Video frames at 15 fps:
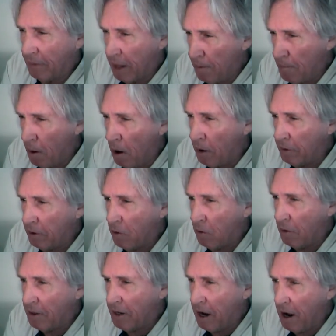keep on
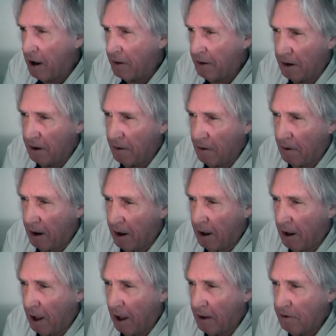going down here,
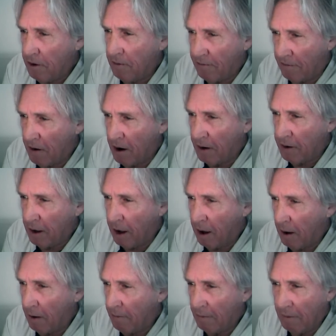and you find
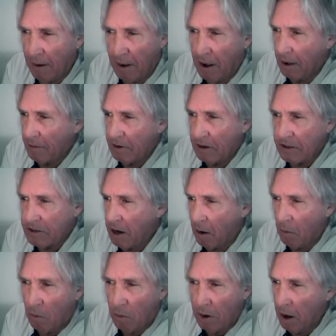out there's
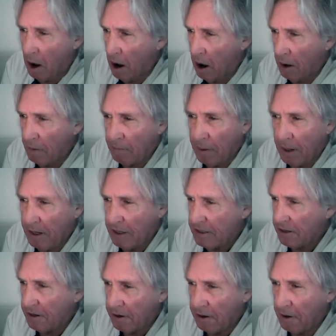not one hot
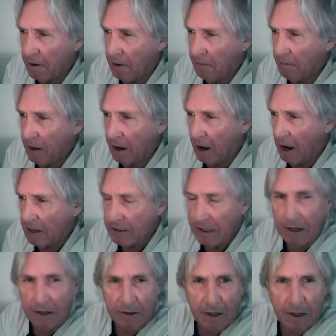piece here that has
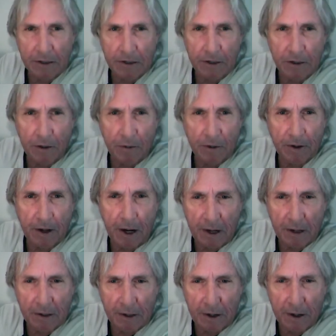anything to do with
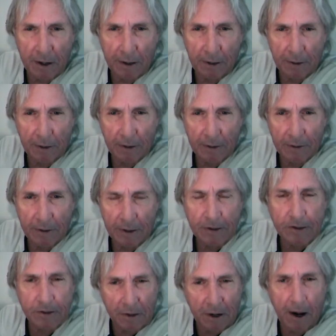anything
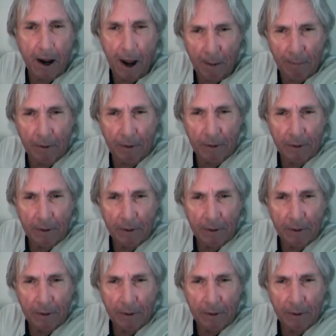that's going to happen.